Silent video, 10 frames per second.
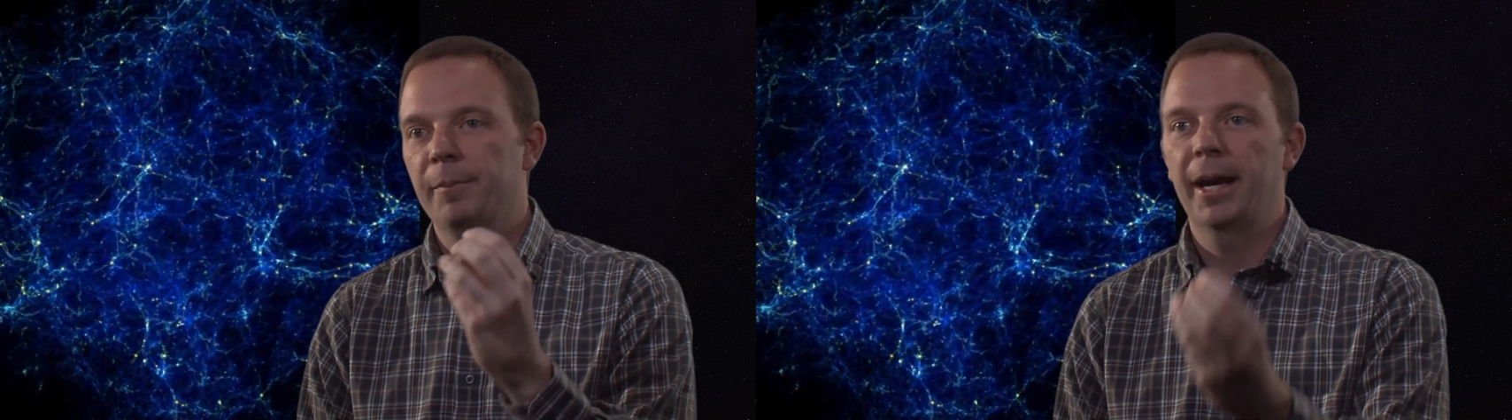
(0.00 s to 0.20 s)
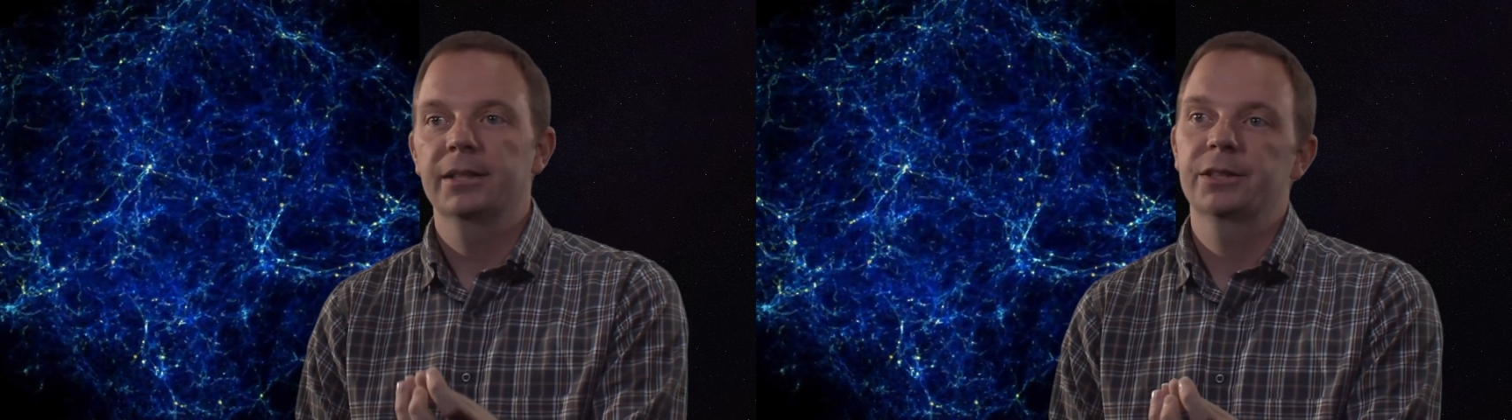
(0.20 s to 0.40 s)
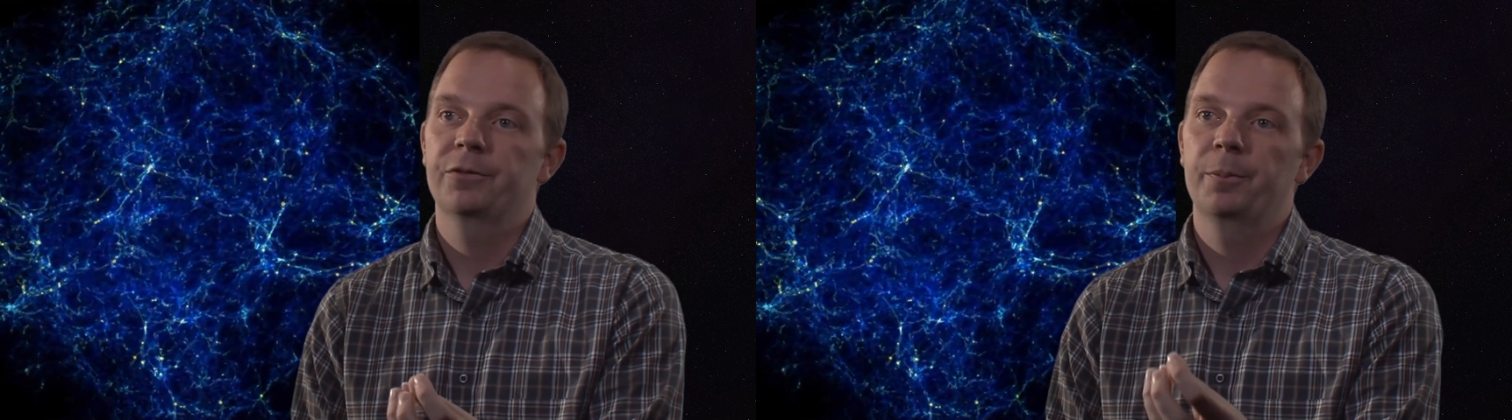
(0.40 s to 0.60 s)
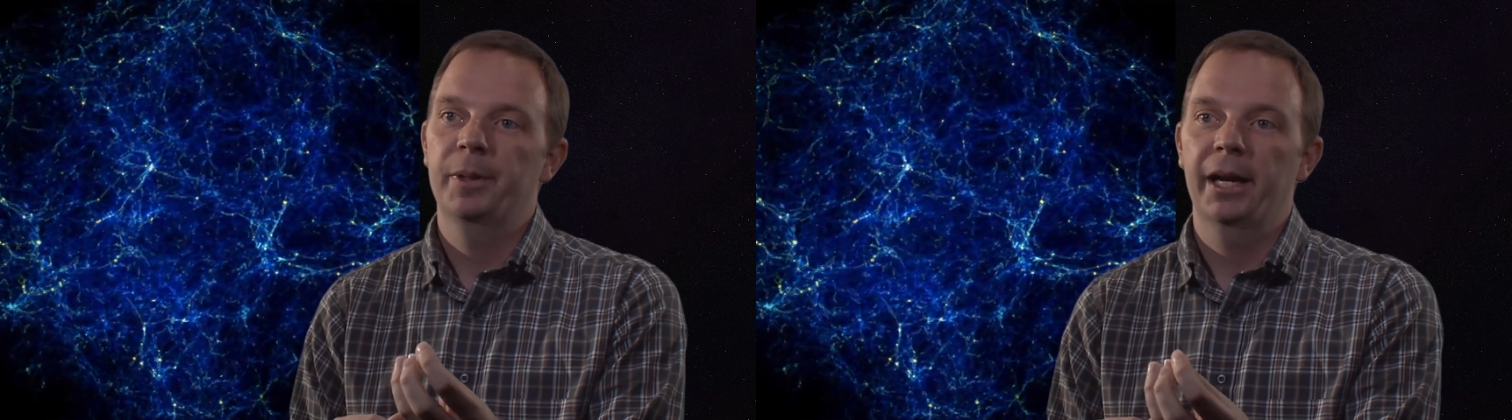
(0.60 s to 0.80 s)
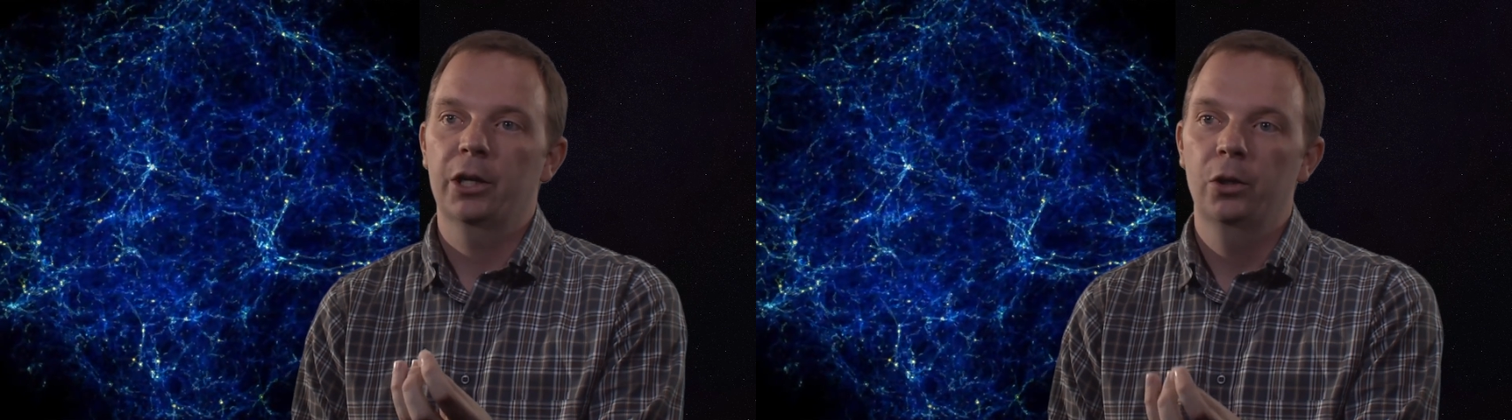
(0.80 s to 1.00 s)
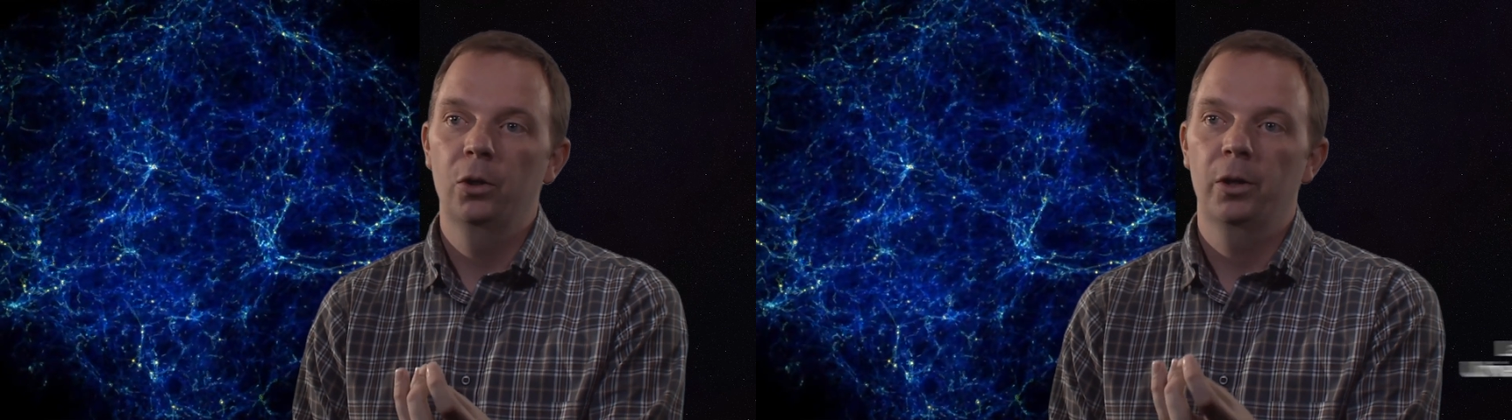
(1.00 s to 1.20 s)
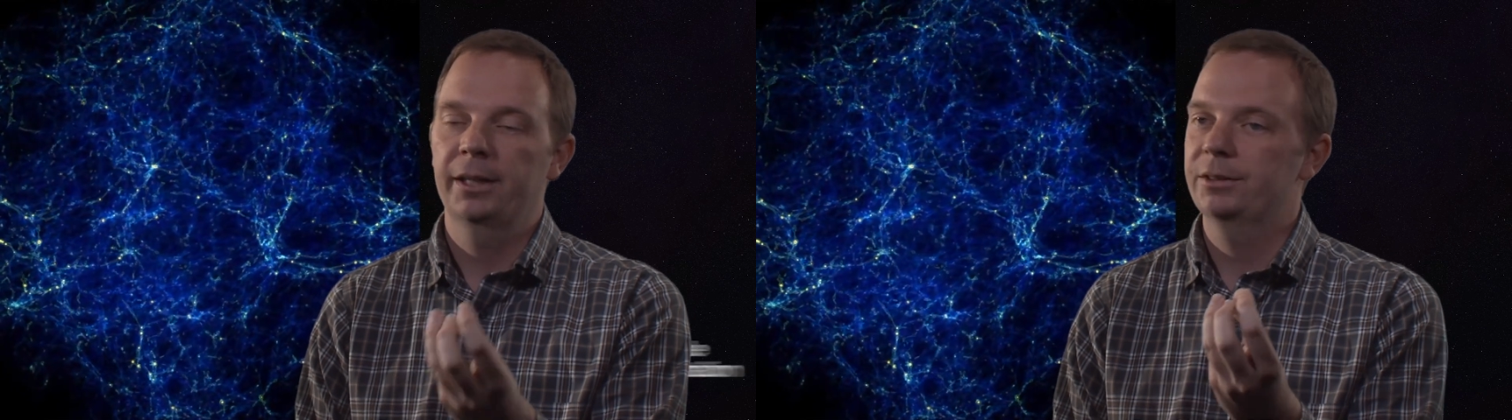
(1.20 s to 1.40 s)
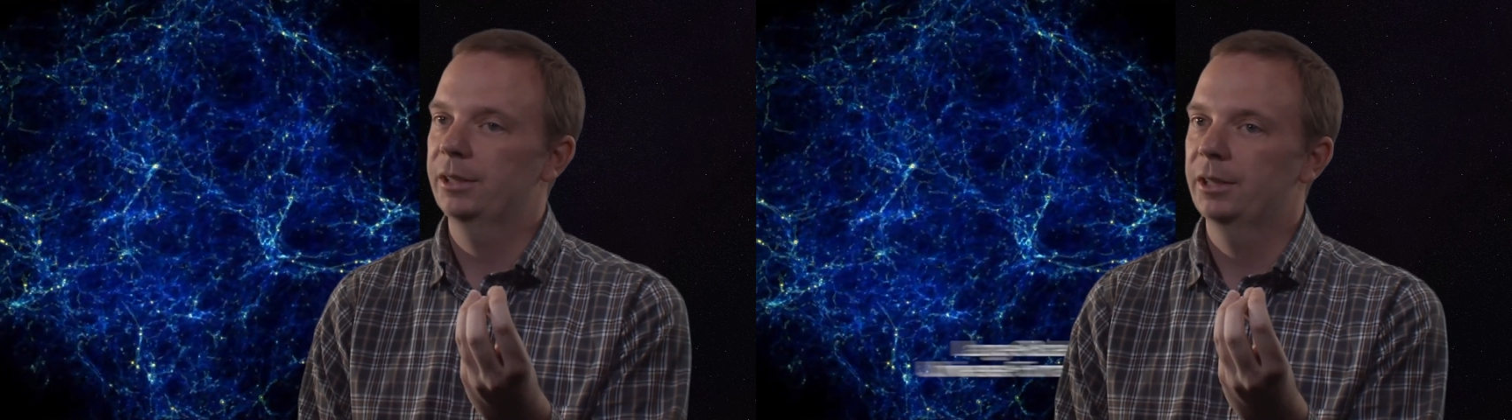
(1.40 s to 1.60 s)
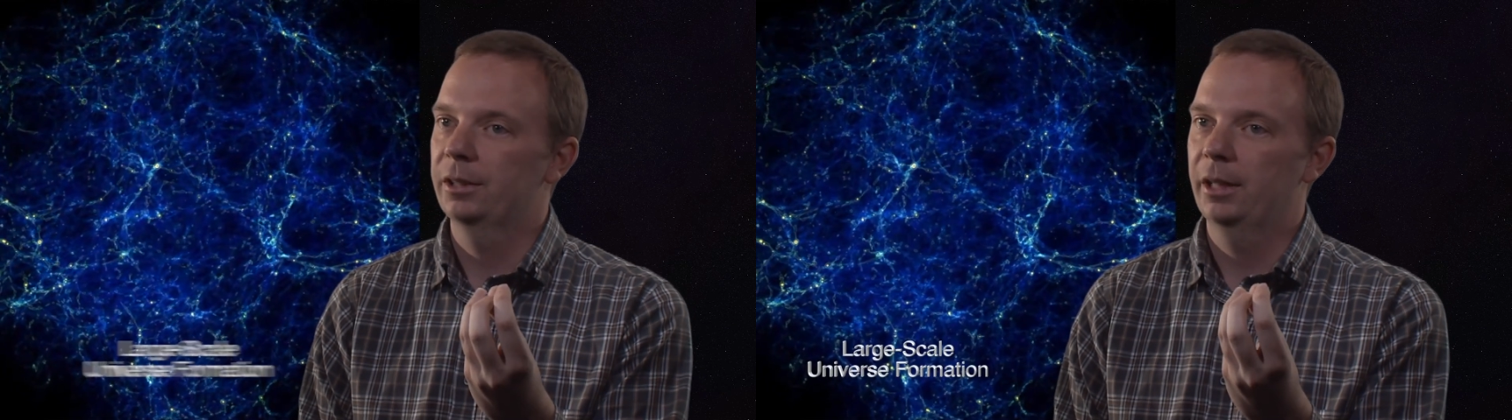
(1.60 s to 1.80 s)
mass of the black hole has a